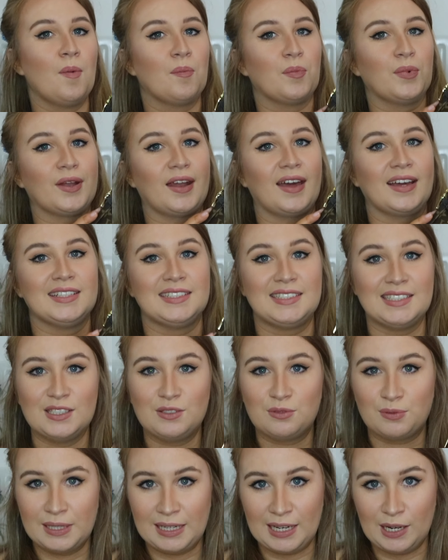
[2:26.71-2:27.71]
but I did
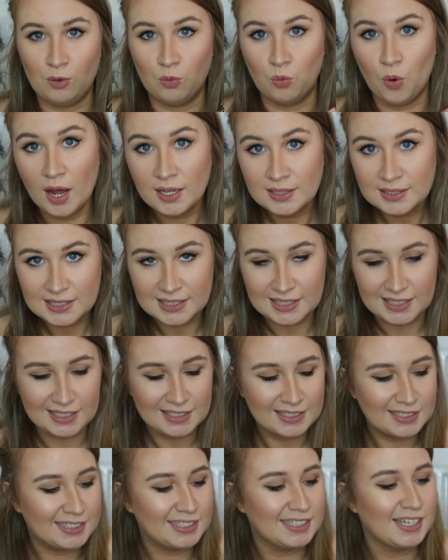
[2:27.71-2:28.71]
really want
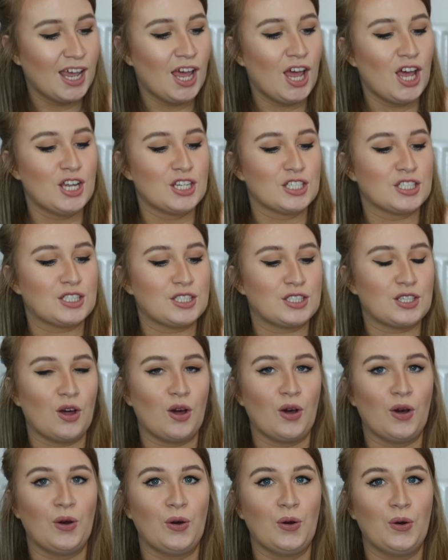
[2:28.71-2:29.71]
it,
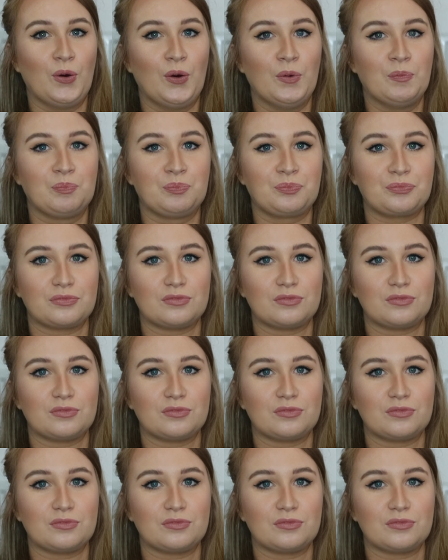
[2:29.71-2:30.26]
so